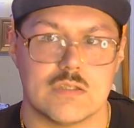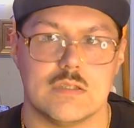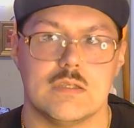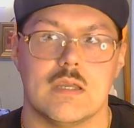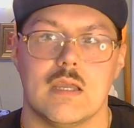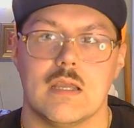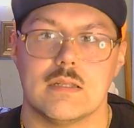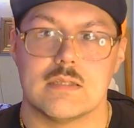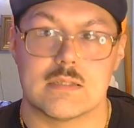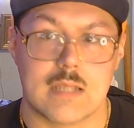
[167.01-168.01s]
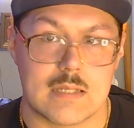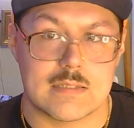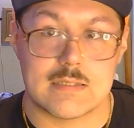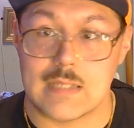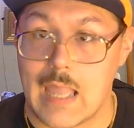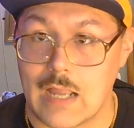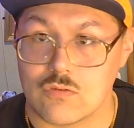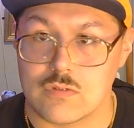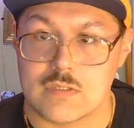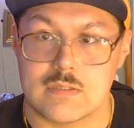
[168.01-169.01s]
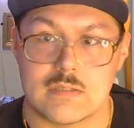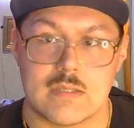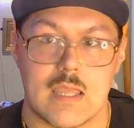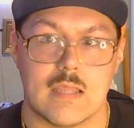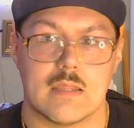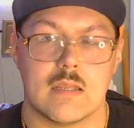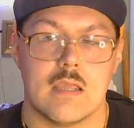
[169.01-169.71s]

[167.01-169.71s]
She discusses the actress, saying that